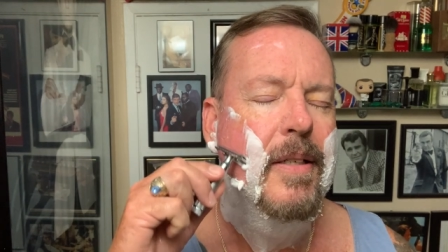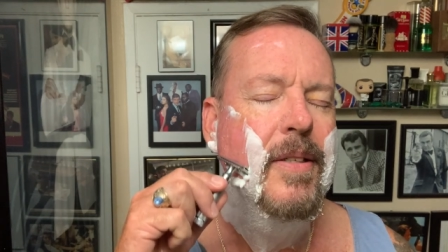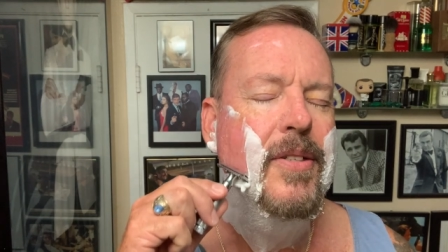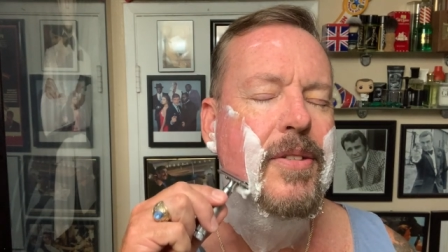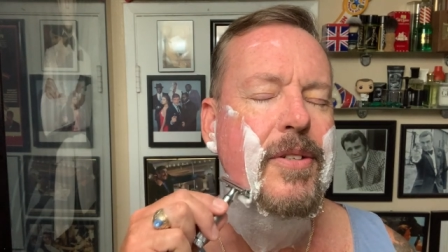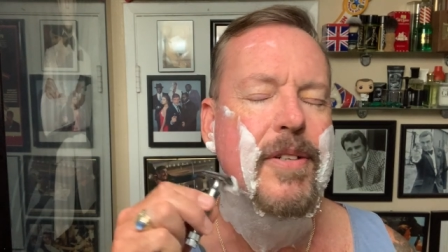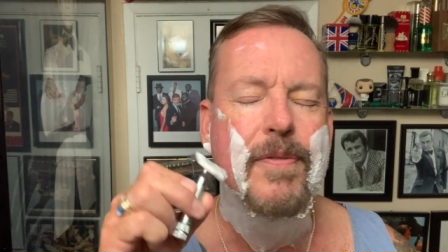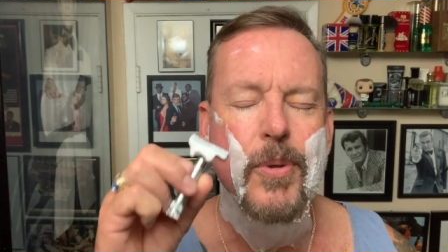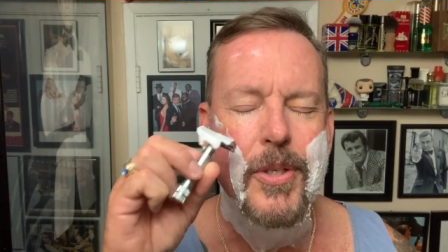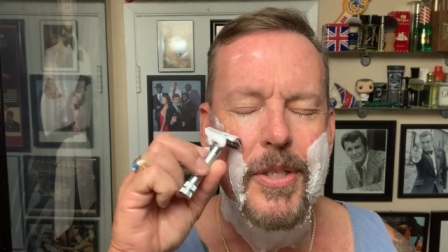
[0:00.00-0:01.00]
This
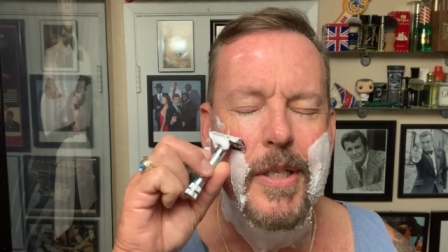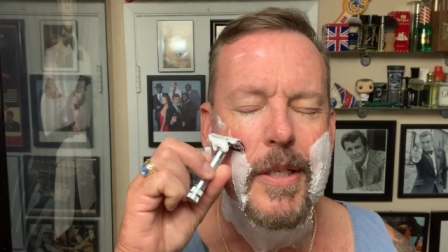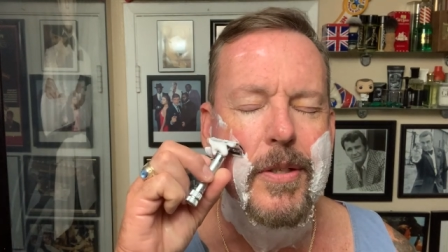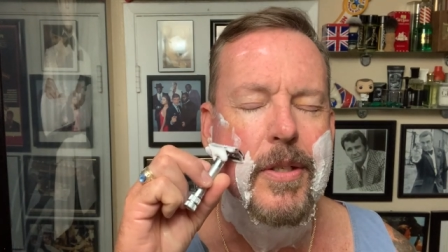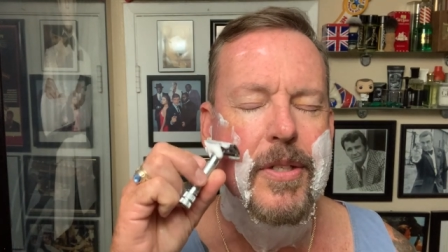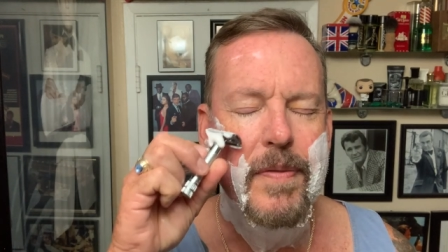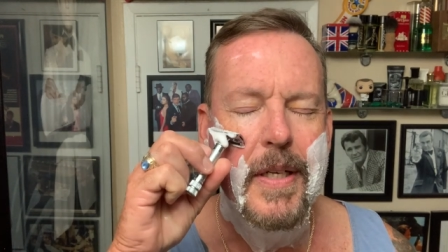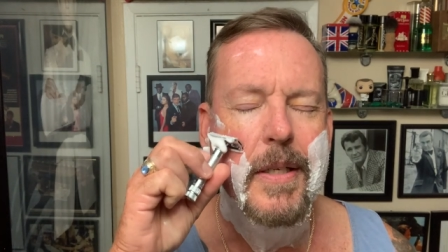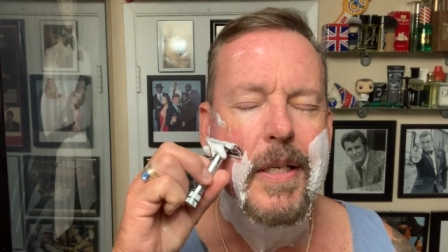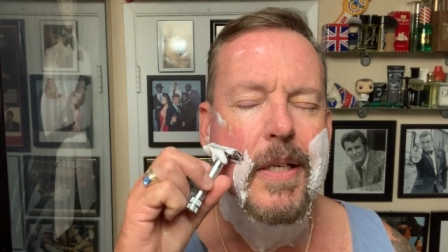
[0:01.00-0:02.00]
34C is just
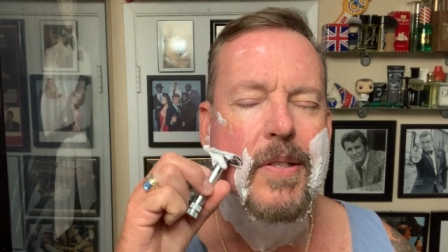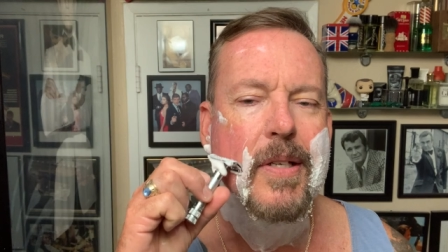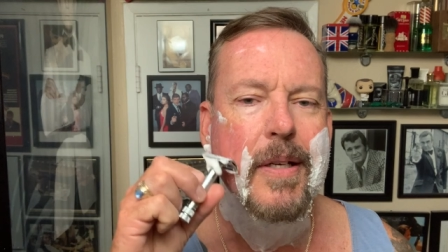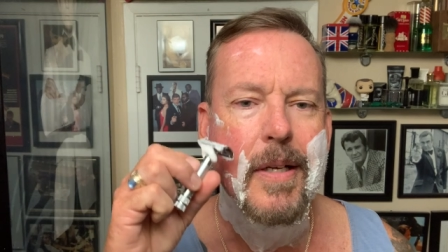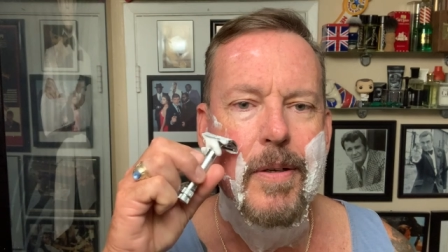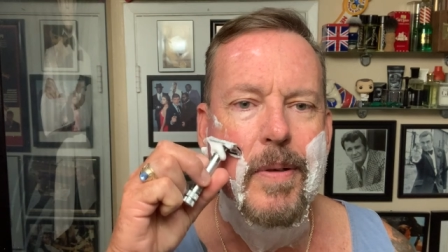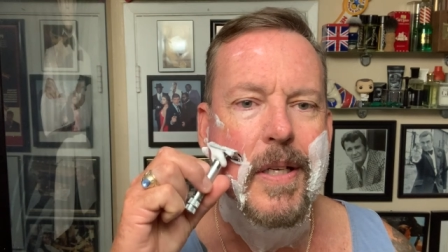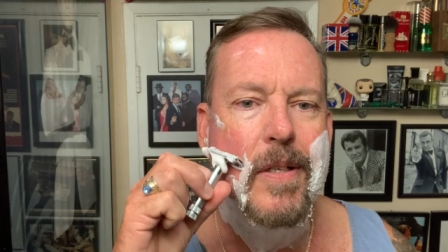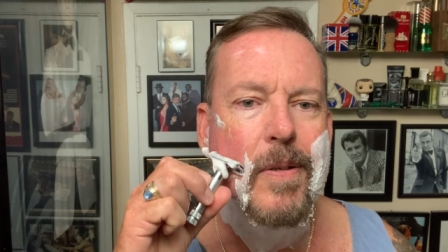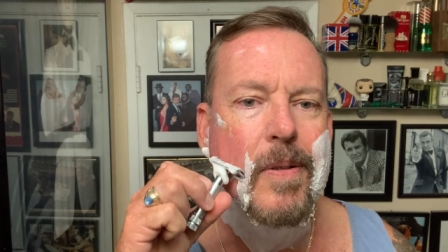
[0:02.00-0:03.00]
fantastic. I don't want to
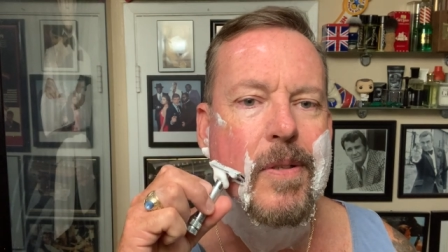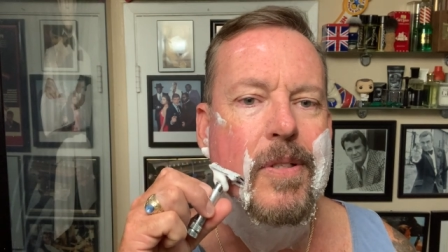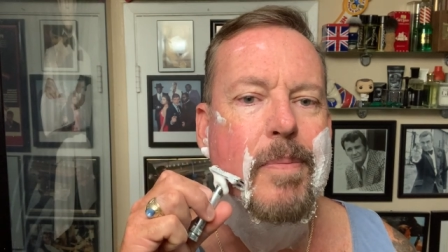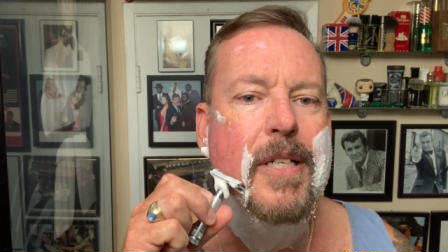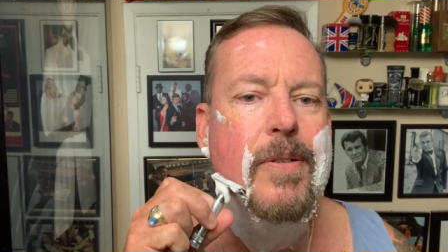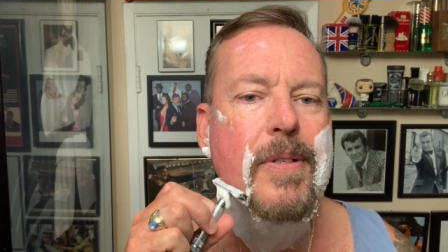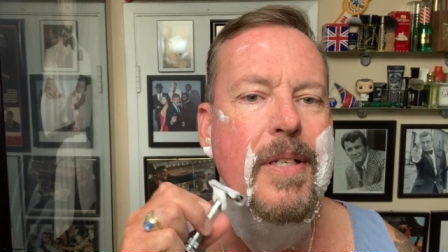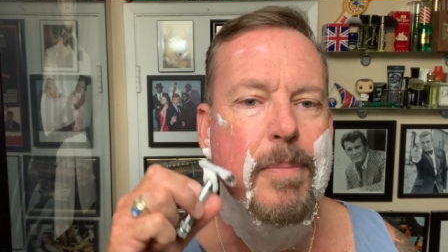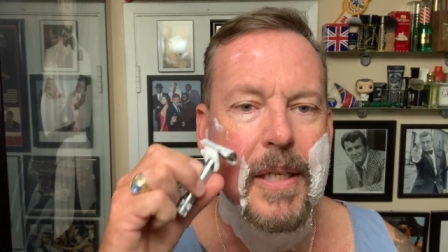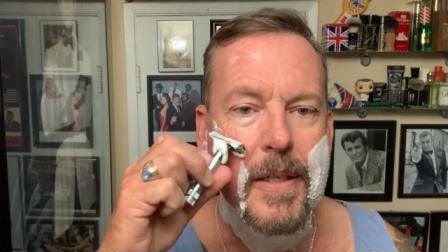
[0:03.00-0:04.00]
get too close to my
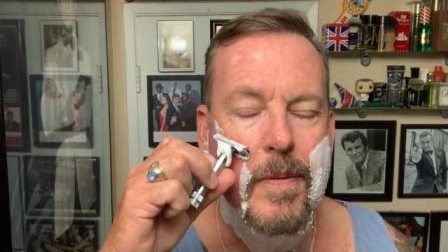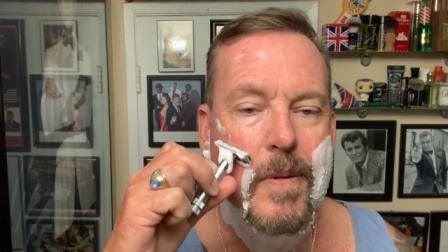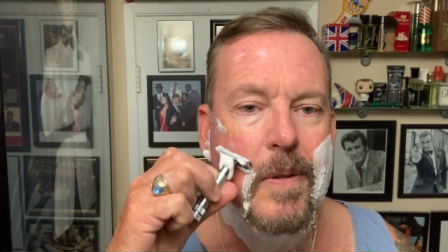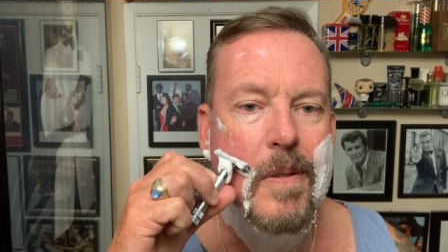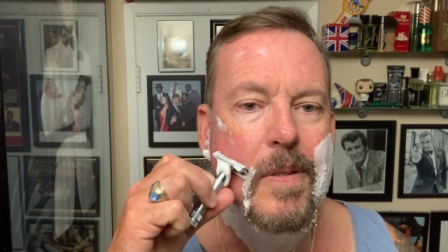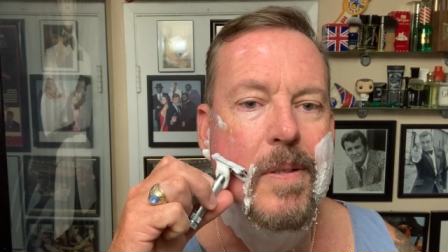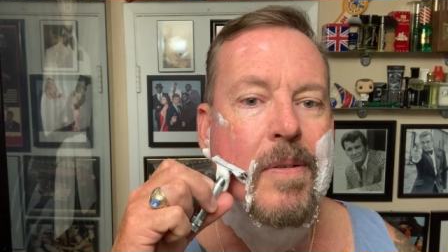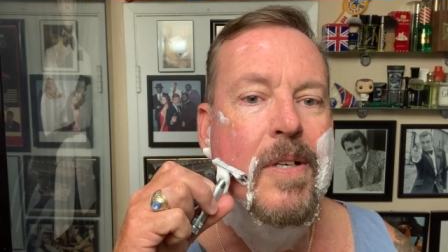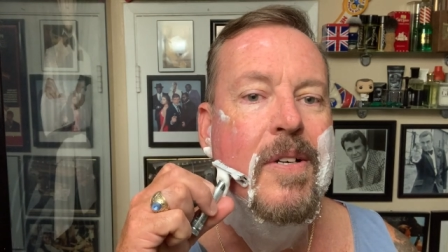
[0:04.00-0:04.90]
goatee blindfolded, so.